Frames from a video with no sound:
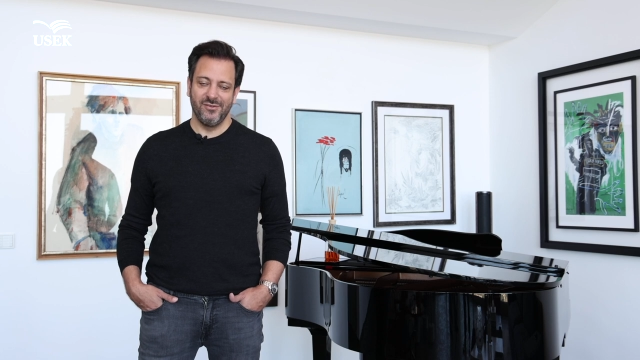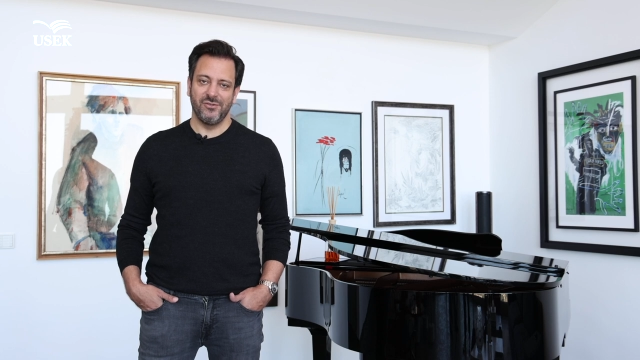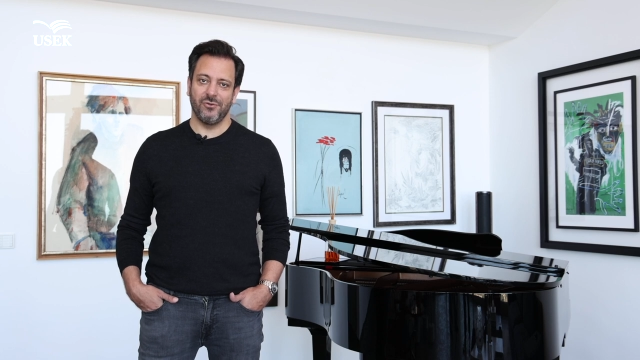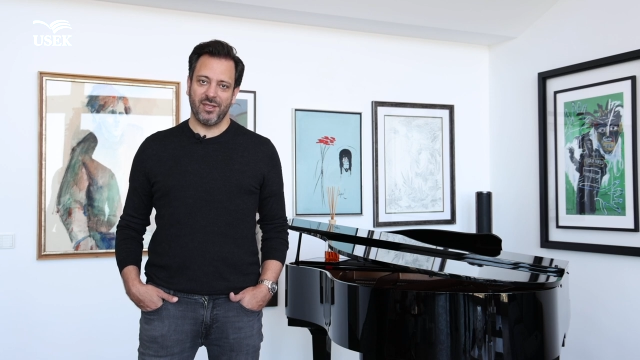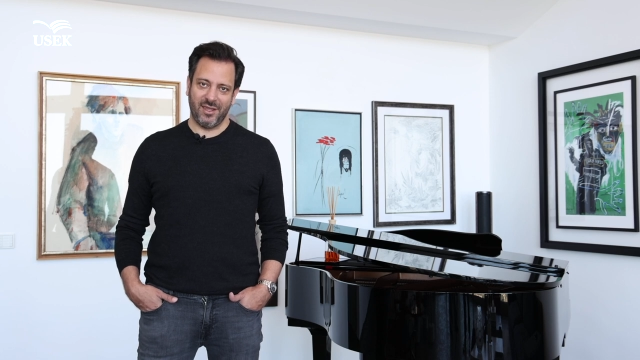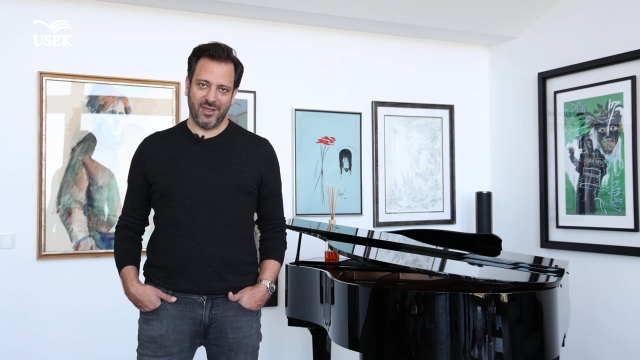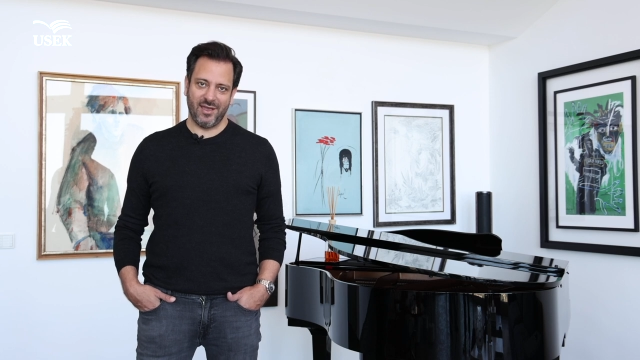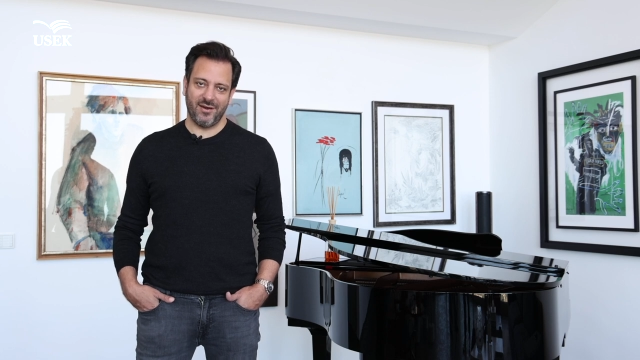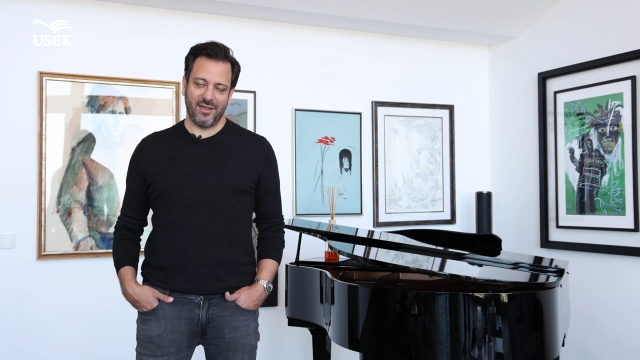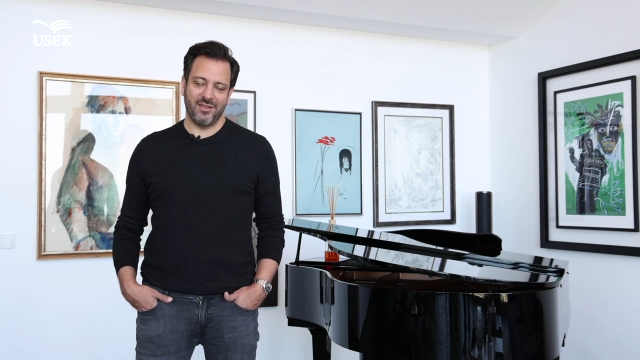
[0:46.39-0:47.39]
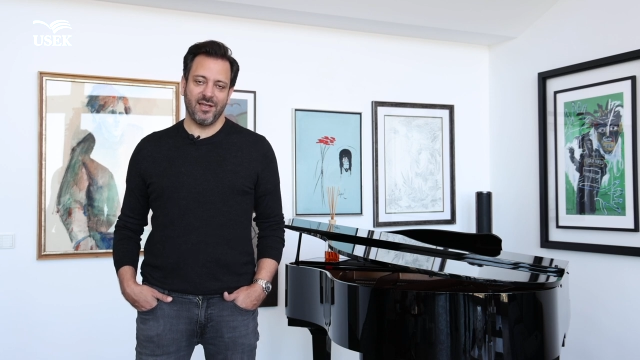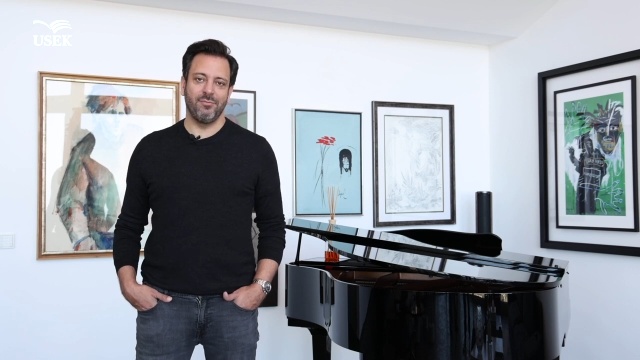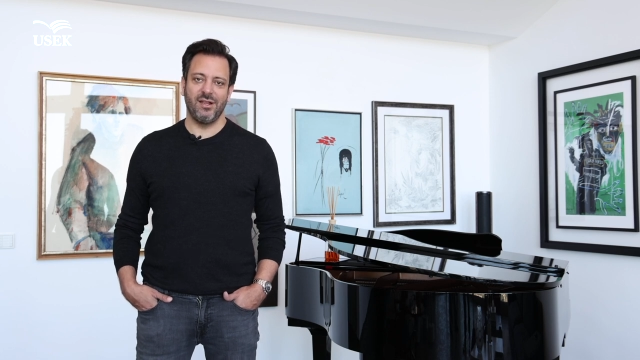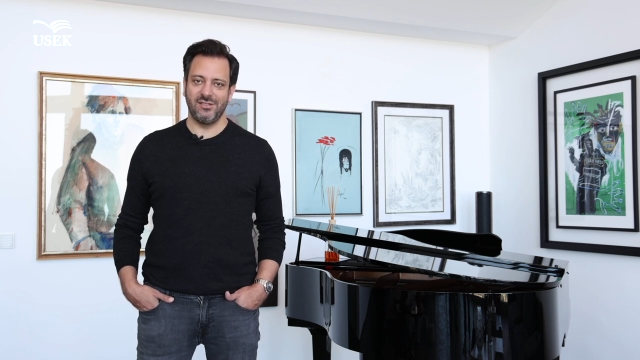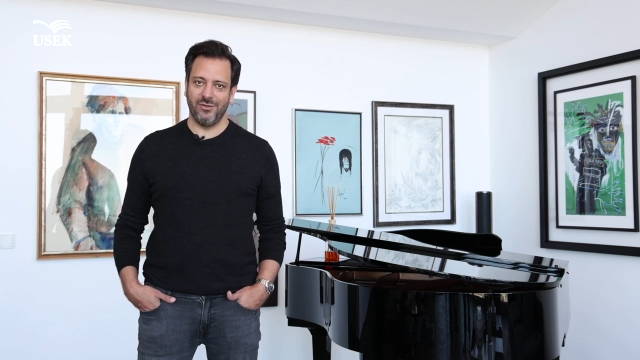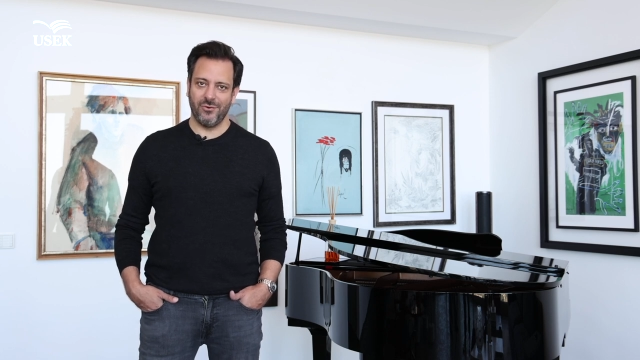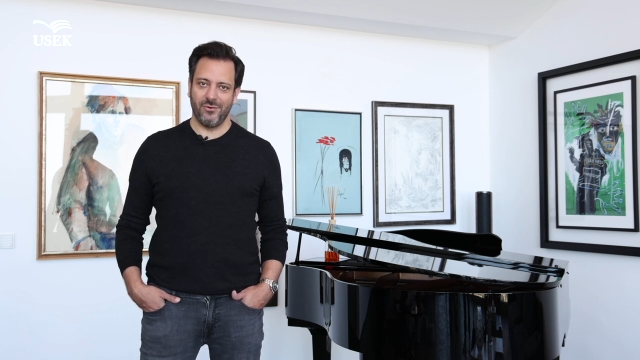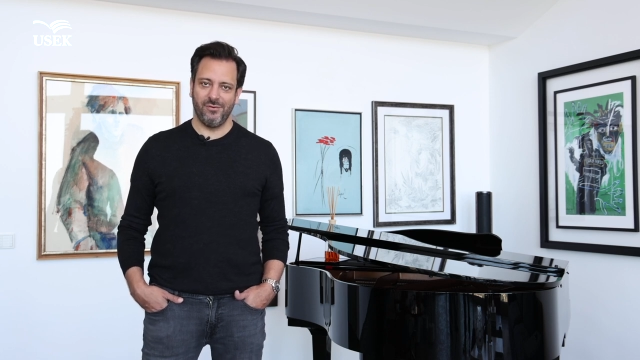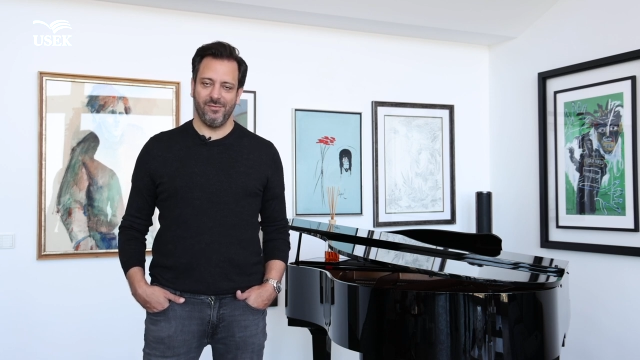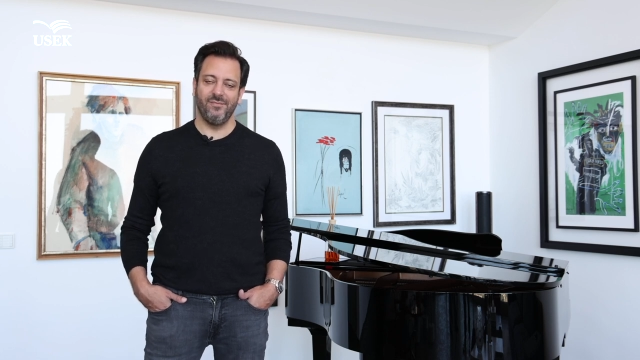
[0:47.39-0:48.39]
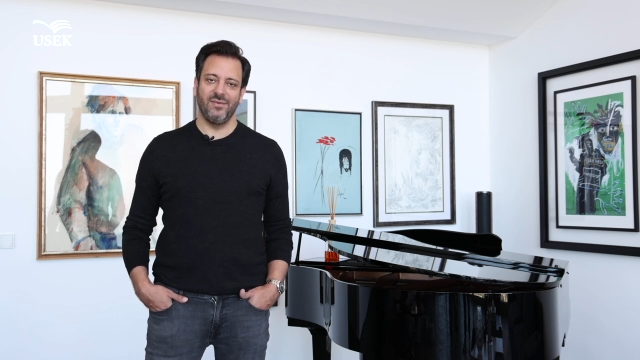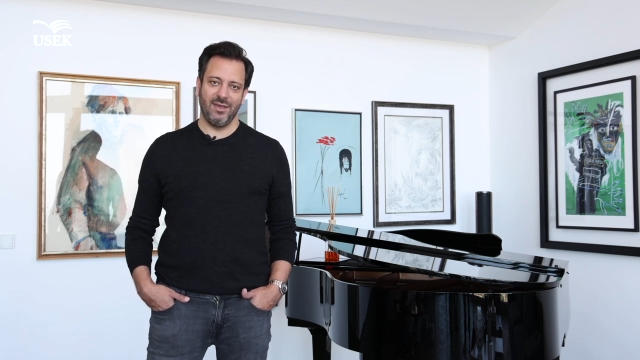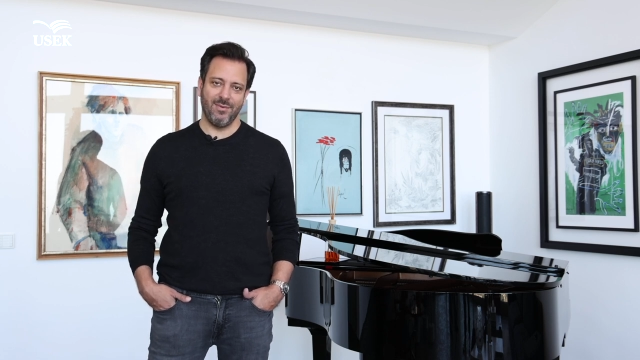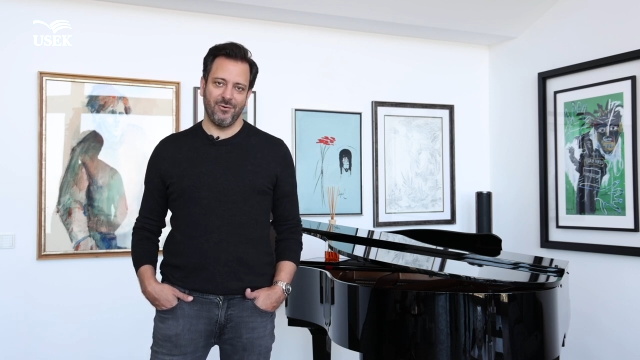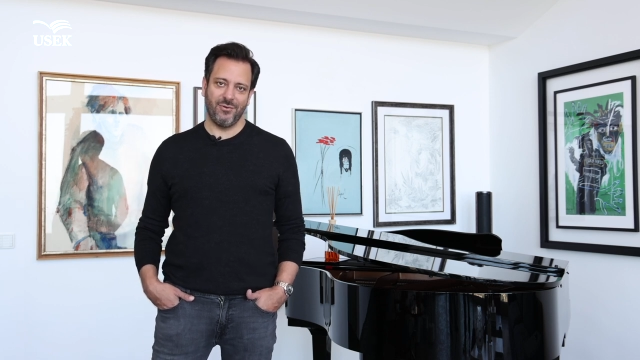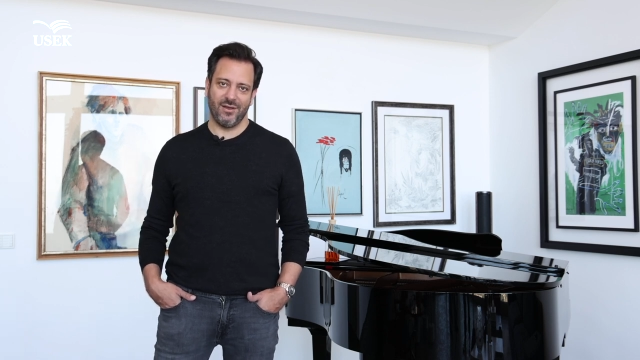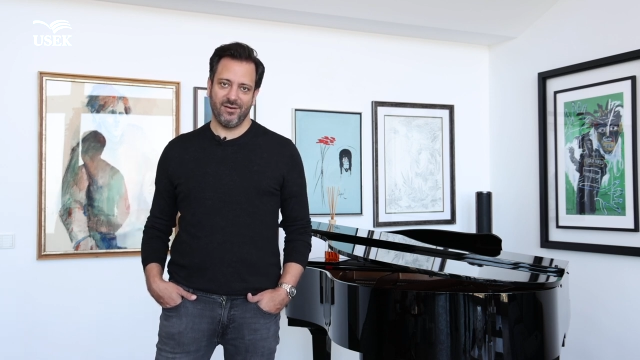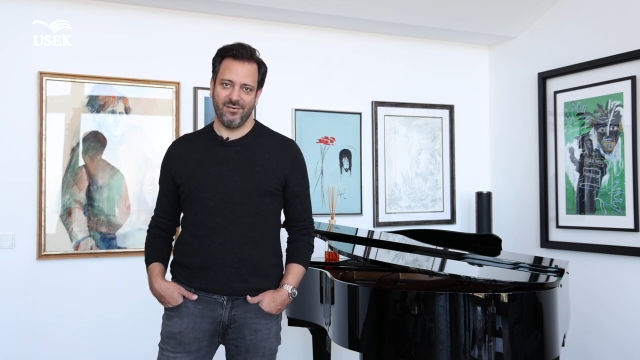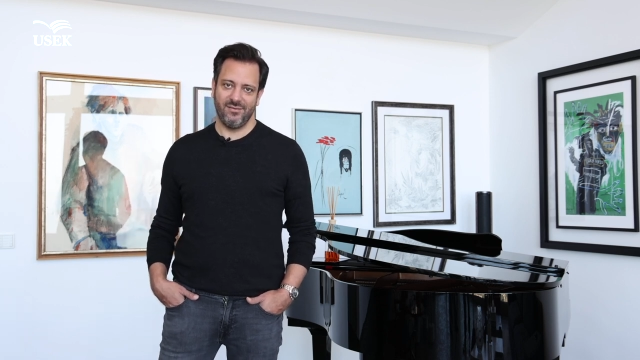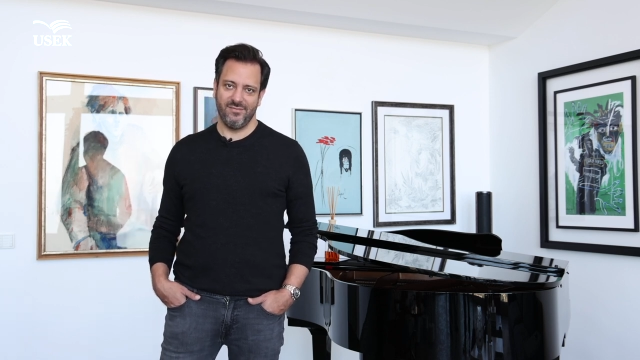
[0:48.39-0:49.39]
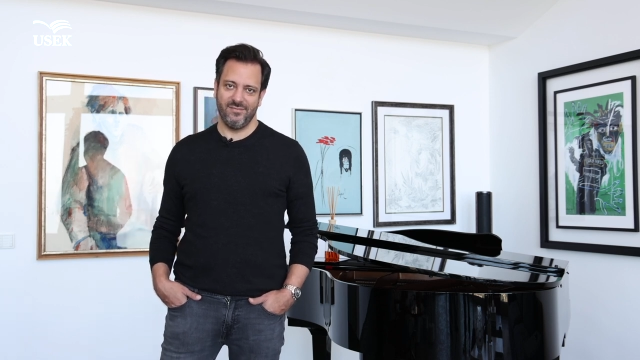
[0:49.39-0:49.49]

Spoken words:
So take care, and God bless you all. Manoukian.